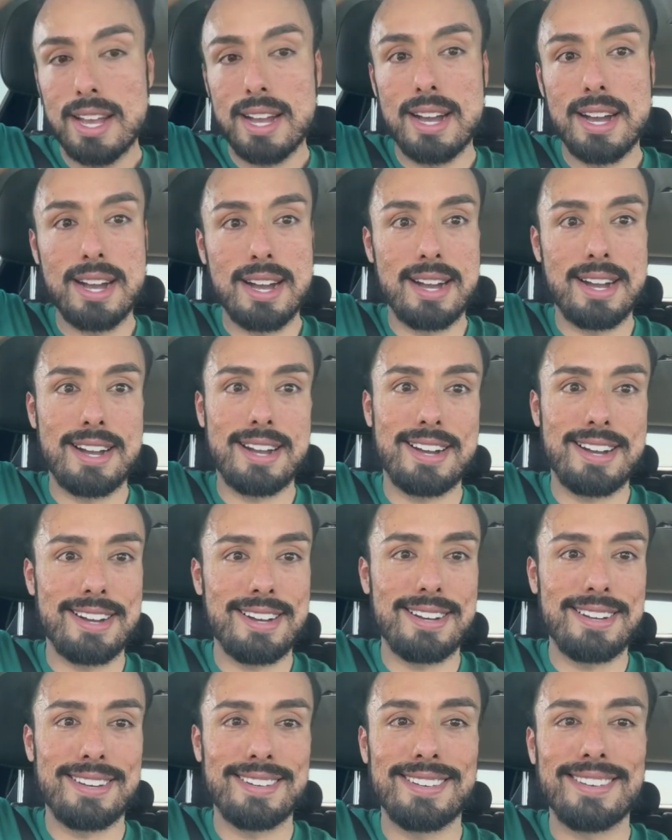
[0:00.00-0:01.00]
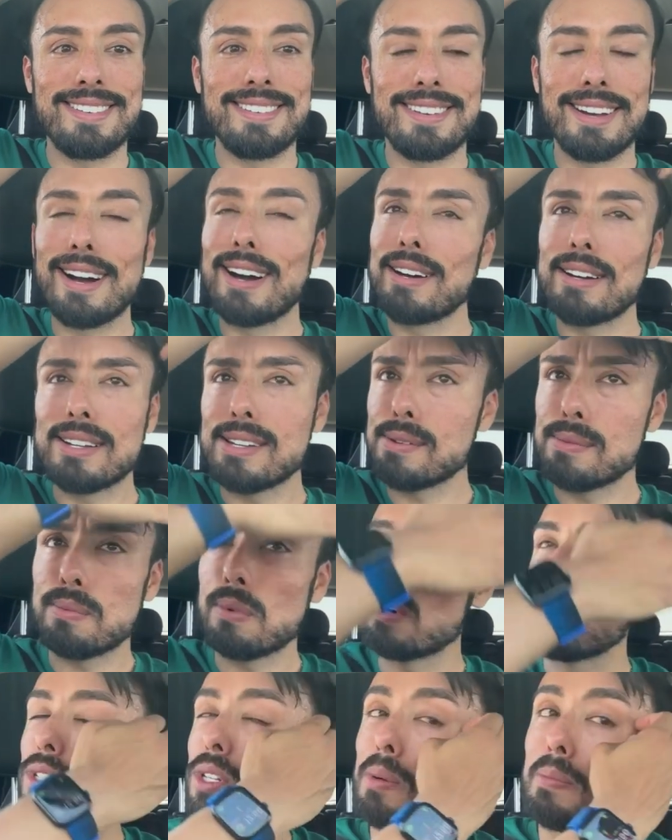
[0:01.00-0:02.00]
I
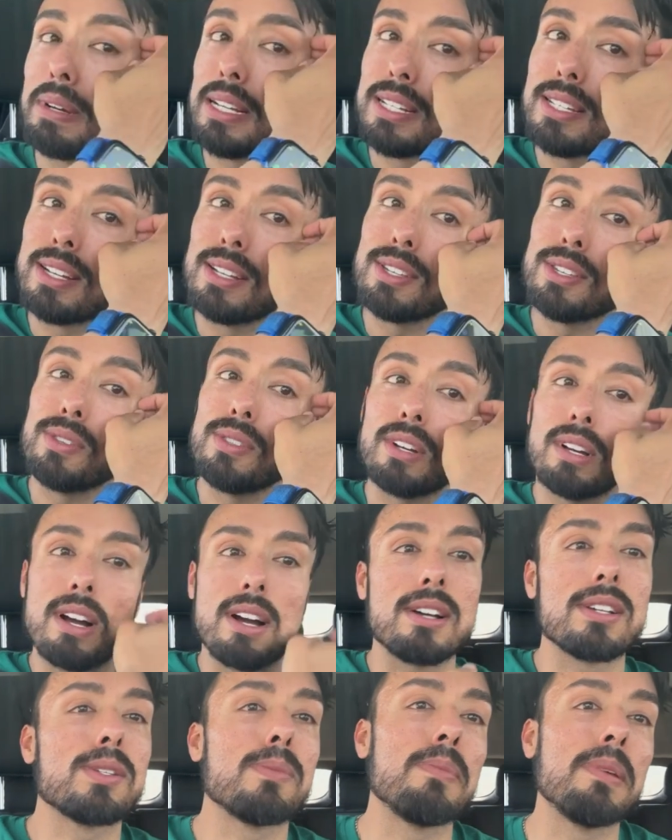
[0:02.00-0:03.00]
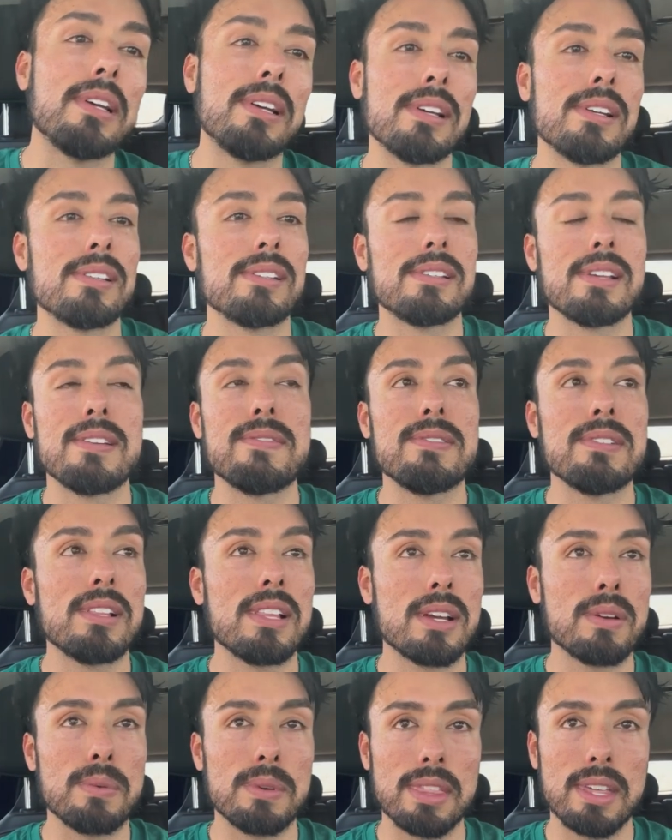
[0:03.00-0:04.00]
don't mind telling you the cost, because I feel
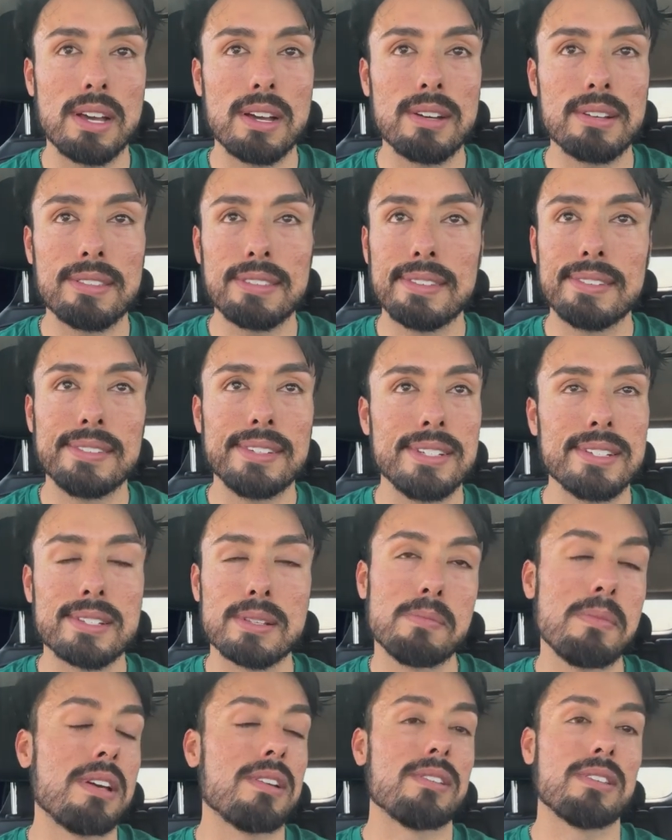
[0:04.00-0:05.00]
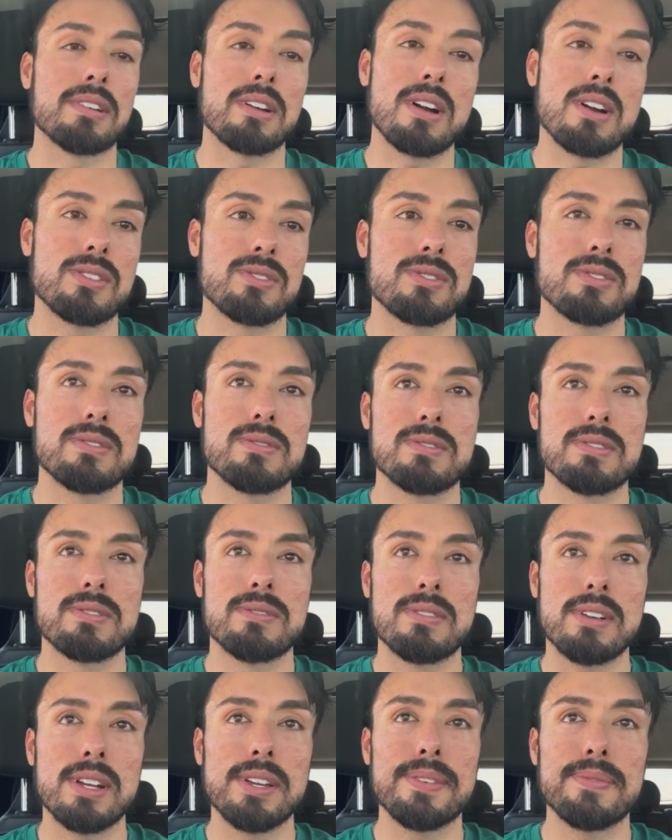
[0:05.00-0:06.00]
like with health, it doesn't matter the cost,
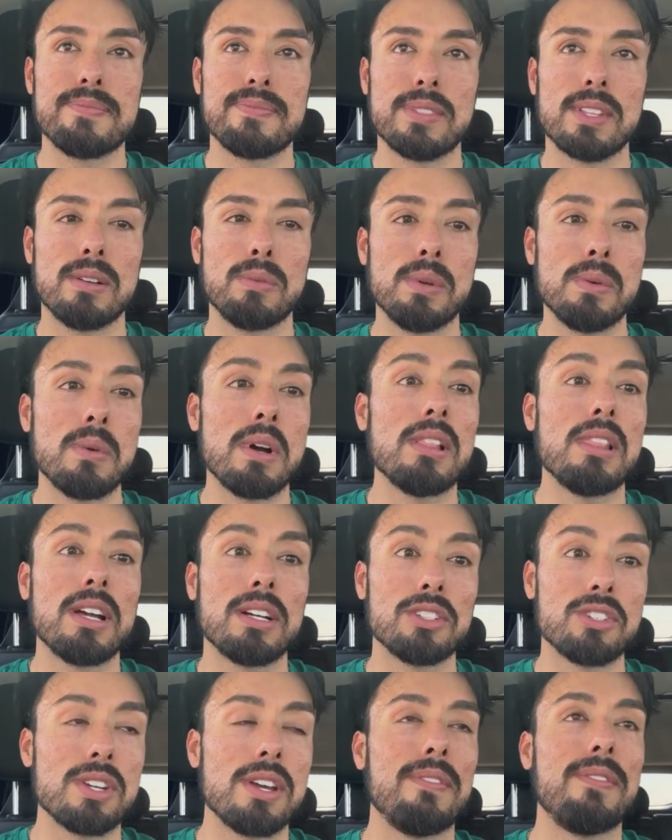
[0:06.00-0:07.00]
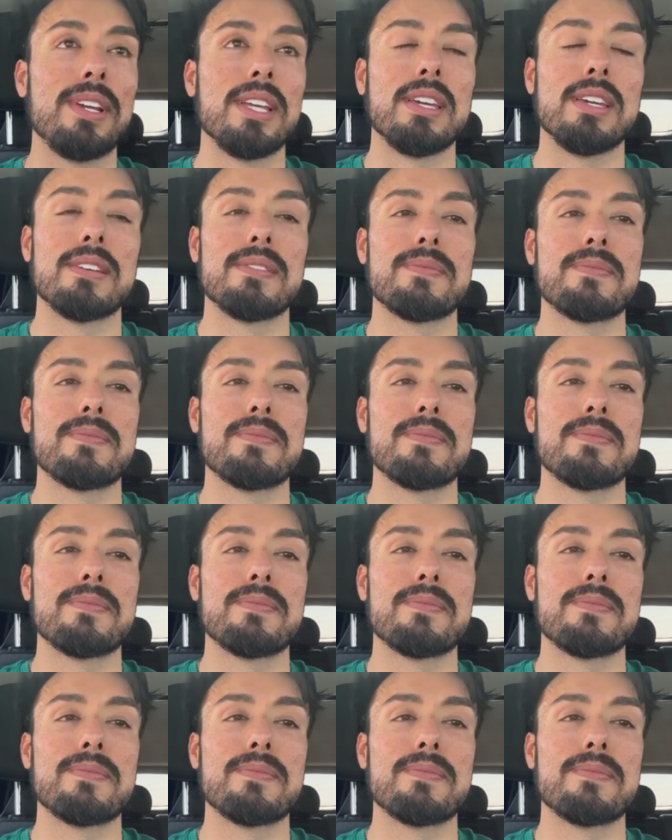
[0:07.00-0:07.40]
right? We want longevity.